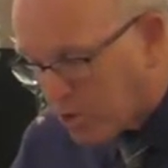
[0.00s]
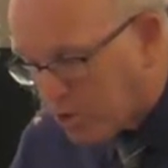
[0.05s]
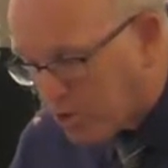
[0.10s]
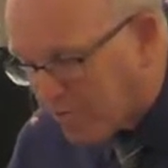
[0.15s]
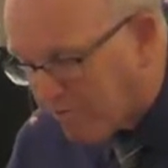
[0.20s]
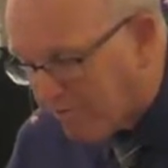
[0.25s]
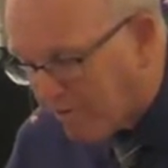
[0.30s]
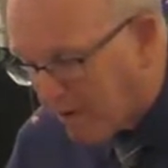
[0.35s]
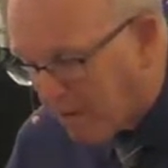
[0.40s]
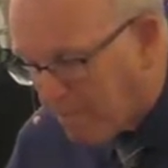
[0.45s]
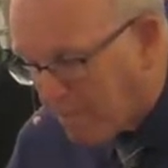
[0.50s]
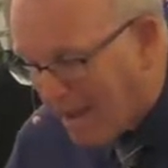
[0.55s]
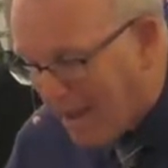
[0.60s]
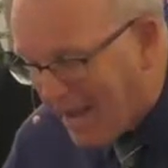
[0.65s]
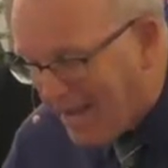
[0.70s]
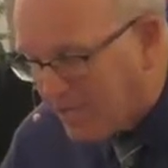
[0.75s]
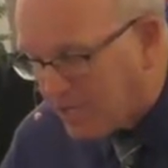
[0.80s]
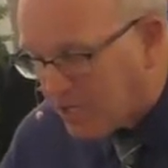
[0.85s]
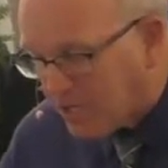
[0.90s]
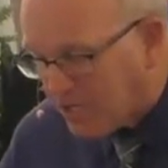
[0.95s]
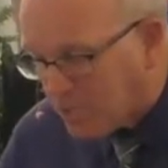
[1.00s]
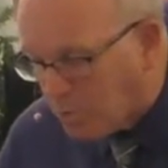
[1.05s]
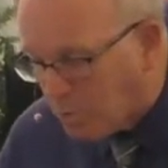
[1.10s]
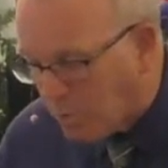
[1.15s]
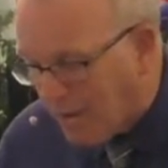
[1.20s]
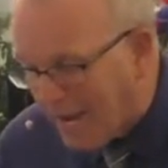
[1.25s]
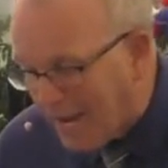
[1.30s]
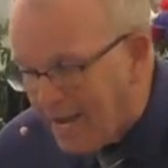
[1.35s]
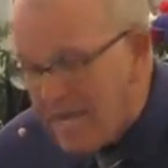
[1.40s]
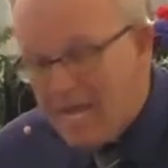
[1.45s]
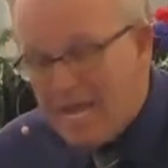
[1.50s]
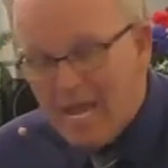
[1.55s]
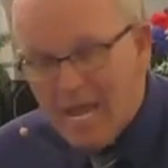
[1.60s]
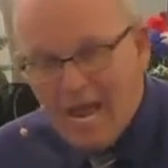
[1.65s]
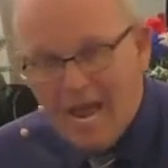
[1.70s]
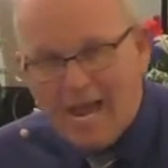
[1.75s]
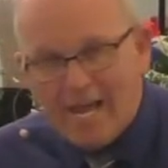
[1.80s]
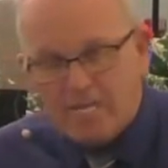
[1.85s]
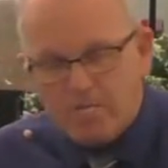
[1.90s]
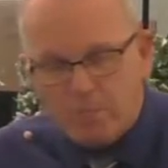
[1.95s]
of Philippi in such a way
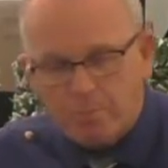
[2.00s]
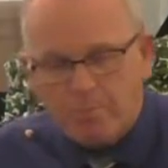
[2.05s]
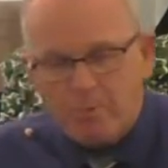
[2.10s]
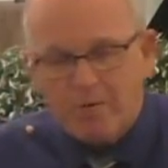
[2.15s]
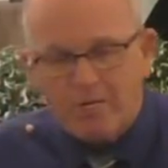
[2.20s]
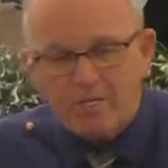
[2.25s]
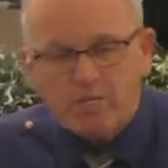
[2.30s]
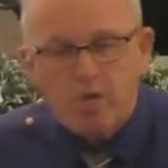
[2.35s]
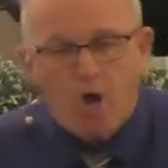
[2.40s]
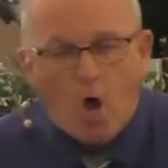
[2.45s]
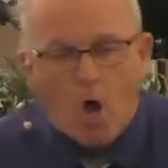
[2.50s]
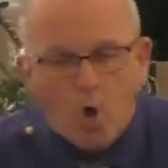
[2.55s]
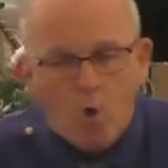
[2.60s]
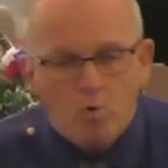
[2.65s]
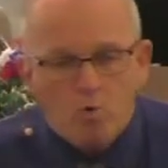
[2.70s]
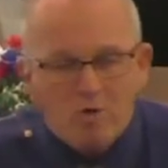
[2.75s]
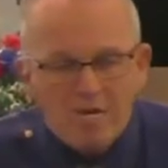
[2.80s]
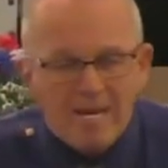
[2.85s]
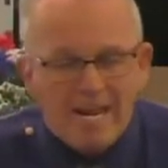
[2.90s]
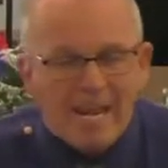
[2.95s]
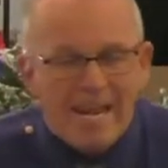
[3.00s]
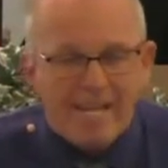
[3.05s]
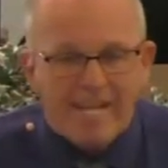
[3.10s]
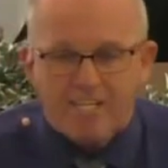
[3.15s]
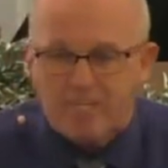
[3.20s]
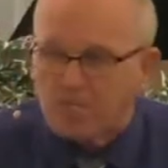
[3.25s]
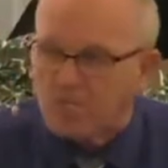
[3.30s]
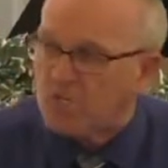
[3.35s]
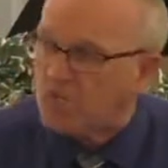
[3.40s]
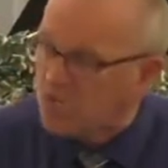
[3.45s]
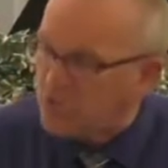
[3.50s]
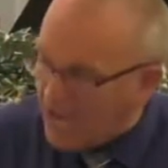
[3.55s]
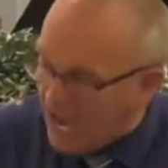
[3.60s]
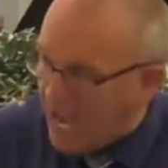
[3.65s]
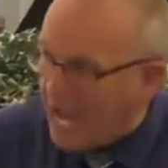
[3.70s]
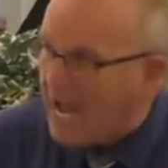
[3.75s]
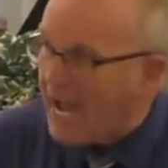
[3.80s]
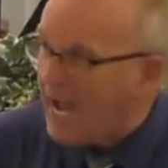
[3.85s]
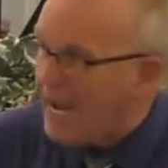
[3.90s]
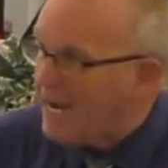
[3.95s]
as to put his own needs
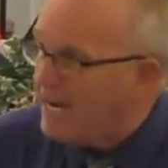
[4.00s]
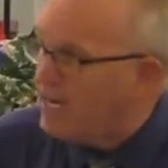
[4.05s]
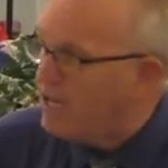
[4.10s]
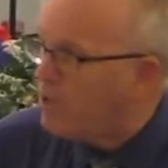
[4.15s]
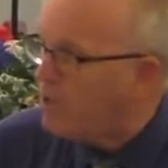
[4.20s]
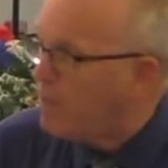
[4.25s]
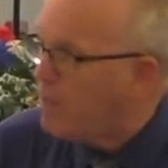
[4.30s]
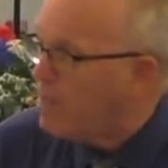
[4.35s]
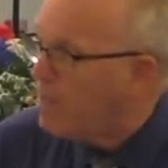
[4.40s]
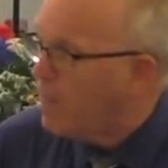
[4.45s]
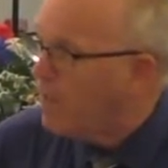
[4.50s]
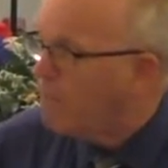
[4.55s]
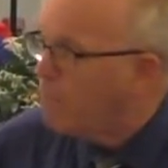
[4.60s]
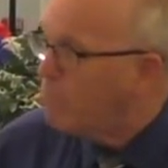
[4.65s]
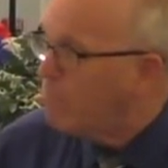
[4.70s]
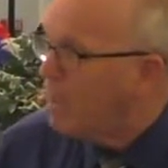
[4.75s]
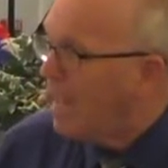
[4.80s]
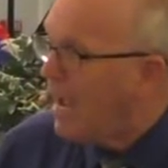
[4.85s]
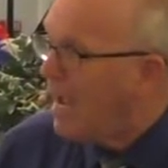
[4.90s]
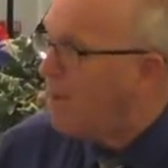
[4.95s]
aside and